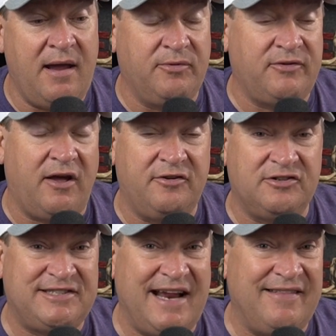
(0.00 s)
able to
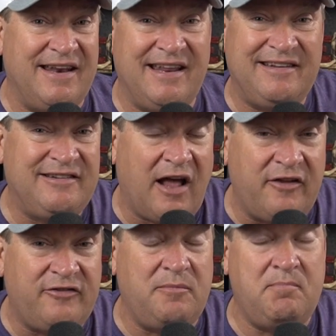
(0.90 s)
understand that it
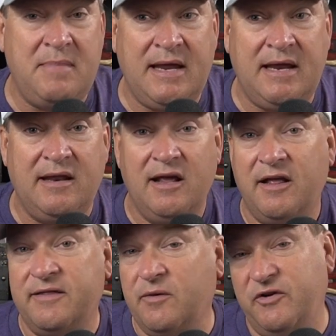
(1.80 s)
doesn't mean
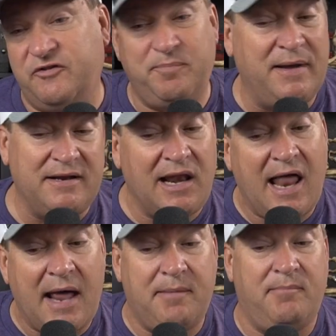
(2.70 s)
that we spend a
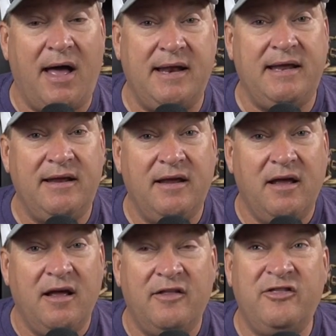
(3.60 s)
lot of money.
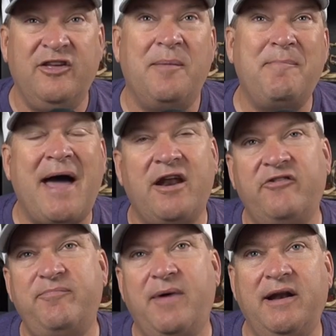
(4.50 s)
The amount
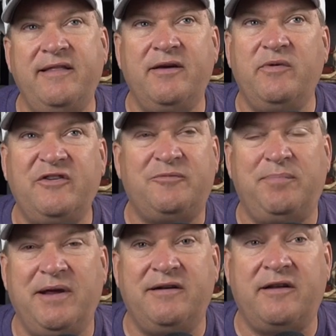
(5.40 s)
of money that we
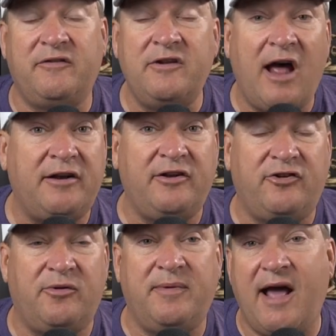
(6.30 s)
spend does not
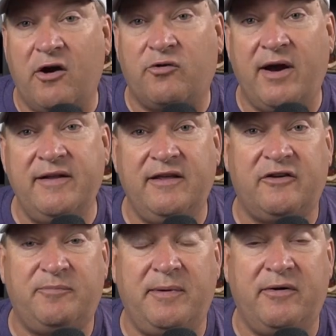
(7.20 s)
determine how great the
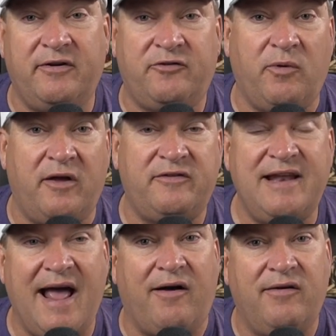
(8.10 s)
experience was.
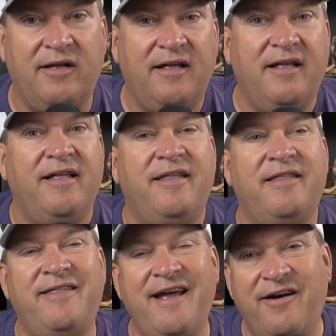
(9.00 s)
Now,
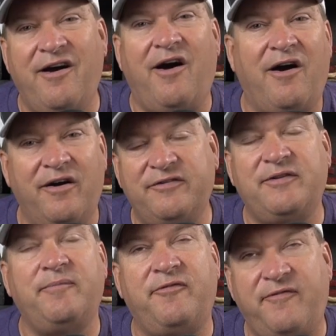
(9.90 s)
there are
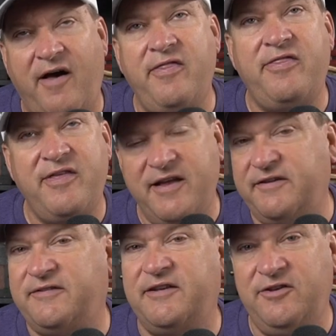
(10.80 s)
some fun
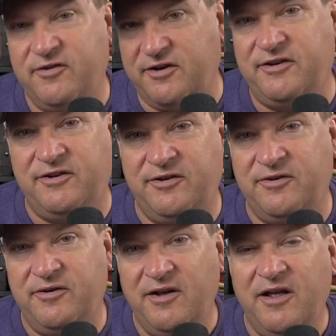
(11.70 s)
things that you can
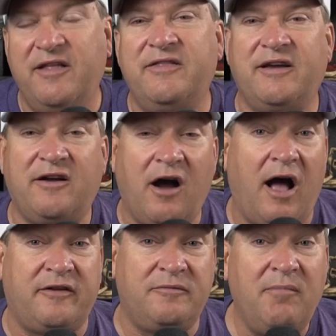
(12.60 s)
do that
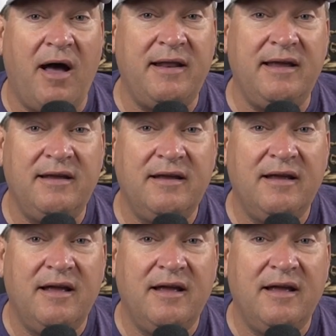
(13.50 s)
cost money.